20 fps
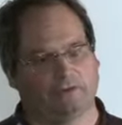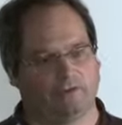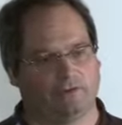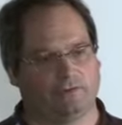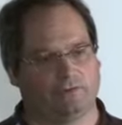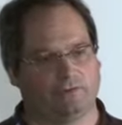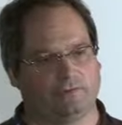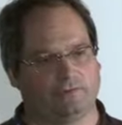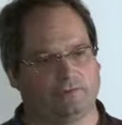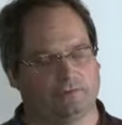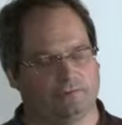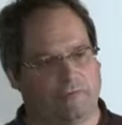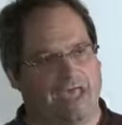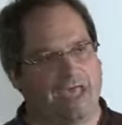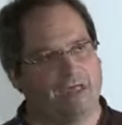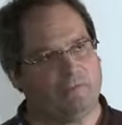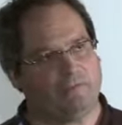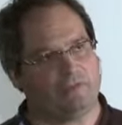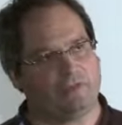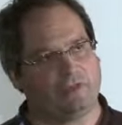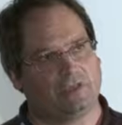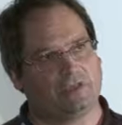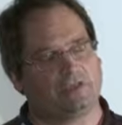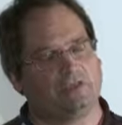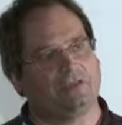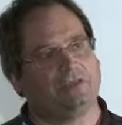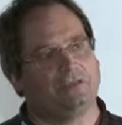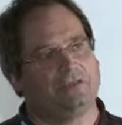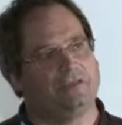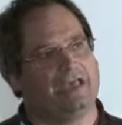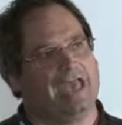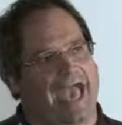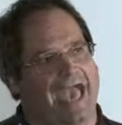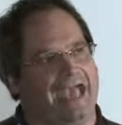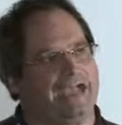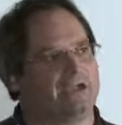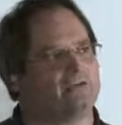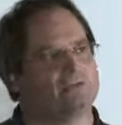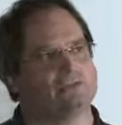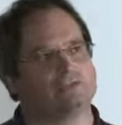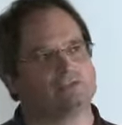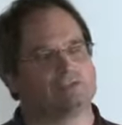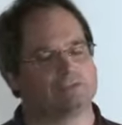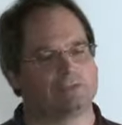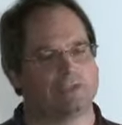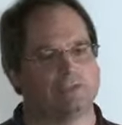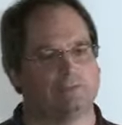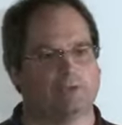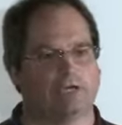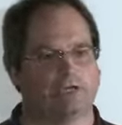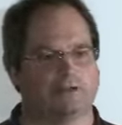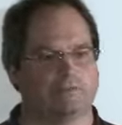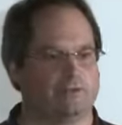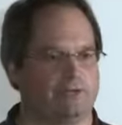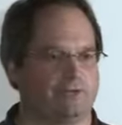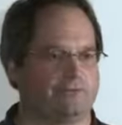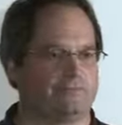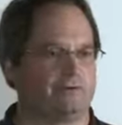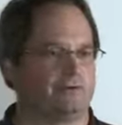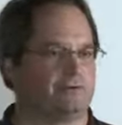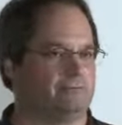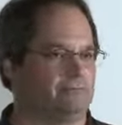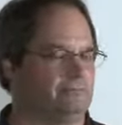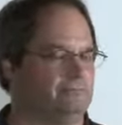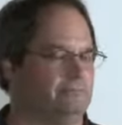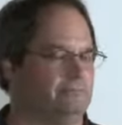or map the ACLs that come out of whatever